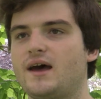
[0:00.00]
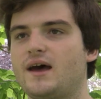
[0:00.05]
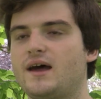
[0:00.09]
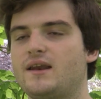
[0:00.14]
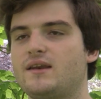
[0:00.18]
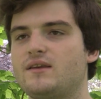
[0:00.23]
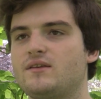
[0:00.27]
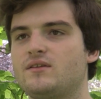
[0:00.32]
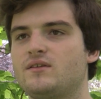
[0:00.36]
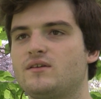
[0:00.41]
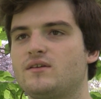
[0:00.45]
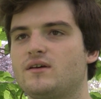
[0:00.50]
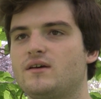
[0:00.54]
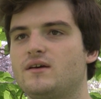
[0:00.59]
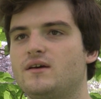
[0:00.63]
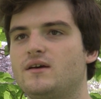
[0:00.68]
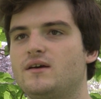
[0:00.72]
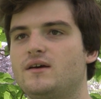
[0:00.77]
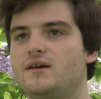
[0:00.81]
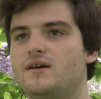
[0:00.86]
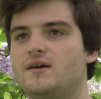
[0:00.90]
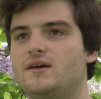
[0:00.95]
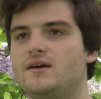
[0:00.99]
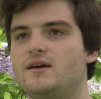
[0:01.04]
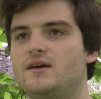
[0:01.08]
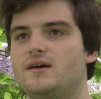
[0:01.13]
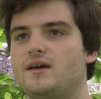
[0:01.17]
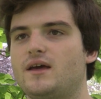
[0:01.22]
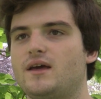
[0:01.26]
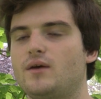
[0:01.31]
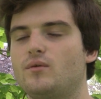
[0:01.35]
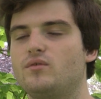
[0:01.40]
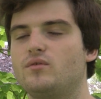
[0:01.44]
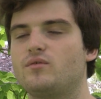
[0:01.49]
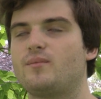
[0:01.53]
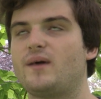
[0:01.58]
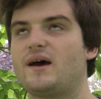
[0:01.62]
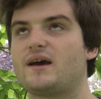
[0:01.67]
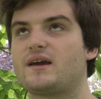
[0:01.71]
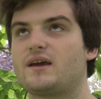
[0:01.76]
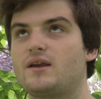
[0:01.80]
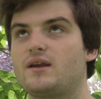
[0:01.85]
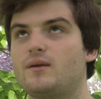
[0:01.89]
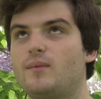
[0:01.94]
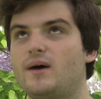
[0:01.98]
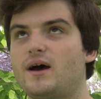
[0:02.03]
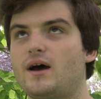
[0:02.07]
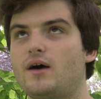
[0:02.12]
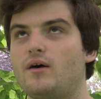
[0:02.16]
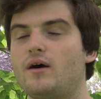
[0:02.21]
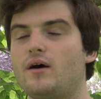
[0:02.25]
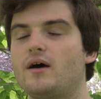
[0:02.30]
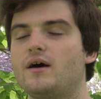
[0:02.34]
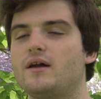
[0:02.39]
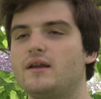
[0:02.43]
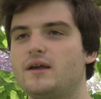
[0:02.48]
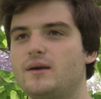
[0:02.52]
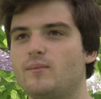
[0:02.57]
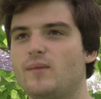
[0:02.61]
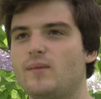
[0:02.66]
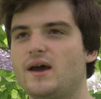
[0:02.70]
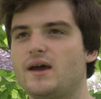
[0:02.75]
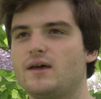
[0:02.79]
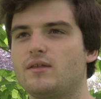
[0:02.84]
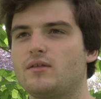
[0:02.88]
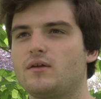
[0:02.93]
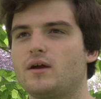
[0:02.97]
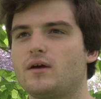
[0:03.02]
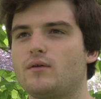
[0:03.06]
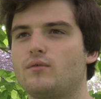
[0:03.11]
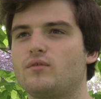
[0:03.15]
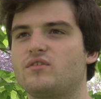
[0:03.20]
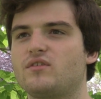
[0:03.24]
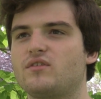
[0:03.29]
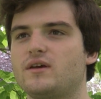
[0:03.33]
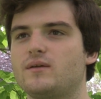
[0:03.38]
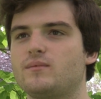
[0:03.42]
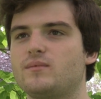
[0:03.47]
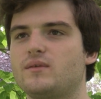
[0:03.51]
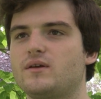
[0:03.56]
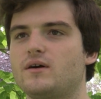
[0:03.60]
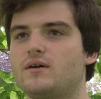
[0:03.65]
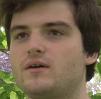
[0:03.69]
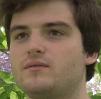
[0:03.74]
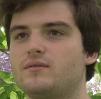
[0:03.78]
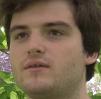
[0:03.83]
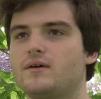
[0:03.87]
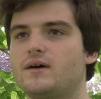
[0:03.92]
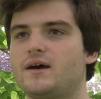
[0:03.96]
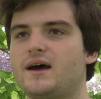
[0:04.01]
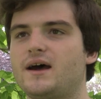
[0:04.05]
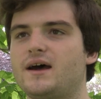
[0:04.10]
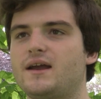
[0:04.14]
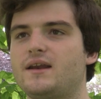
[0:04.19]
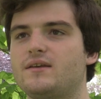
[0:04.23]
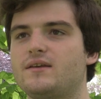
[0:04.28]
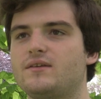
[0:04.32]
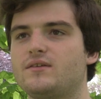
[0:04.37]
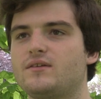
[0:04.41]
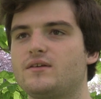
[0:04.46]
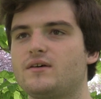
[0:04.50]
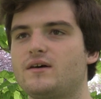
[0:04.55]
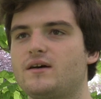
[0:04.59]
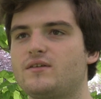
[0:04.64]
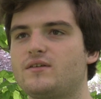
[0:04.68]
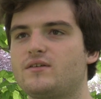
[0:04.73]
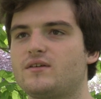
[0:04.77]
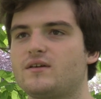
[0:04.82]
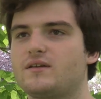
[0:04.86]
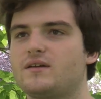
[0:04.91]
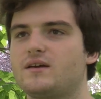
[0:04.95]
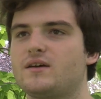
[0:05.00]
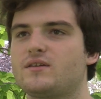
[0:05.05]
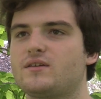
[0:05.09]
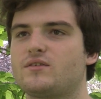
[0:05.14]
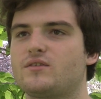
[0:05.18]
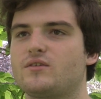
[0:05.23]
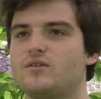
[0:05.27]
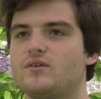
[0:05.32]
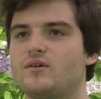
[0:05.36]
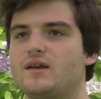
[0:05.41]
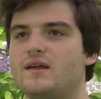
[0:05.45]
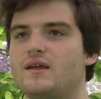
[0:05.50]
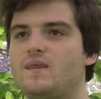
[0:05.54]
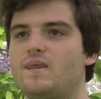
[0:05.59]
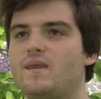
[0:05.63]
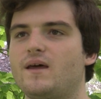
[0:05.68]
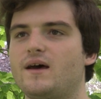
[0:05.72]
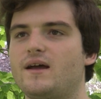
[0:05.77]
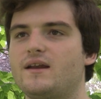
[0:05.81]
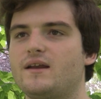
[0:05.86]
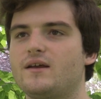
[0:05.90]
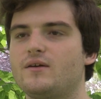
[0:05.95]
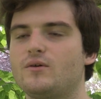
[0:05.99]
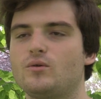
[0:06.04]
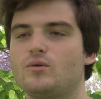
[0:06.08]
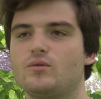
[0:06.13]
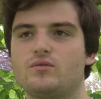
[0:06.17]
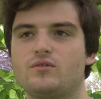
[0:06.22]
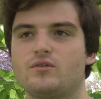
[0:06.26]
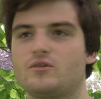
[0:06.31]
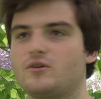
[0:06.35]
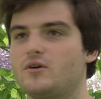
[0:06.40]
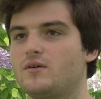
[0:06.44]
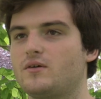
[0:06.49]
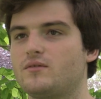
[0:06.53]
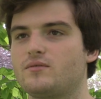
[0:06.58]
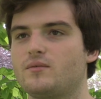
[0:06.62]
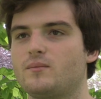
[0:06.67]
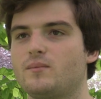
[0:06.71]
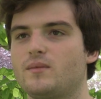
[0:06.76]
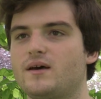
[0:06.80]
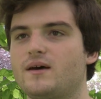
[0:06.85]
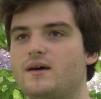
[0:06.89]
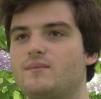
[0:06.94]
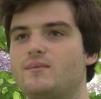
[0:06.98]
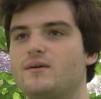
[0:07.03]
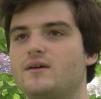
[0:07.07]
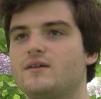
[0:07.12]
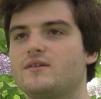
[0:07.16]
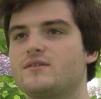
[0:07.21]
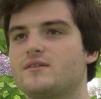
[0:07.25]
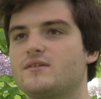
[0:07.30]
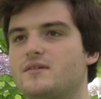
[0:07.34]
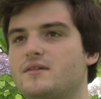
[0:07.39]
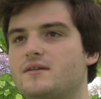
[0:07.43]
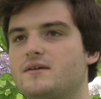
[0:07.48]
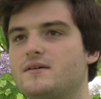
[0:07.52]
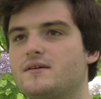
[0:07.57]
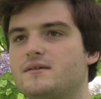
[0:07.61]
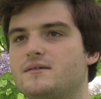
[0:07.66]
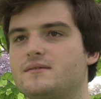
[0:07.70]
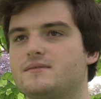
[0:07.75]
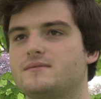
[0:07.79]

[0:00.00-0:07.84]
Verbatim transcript: And it was back in about early May that I received the offer and I said yes to it, and then it all took off from there basically.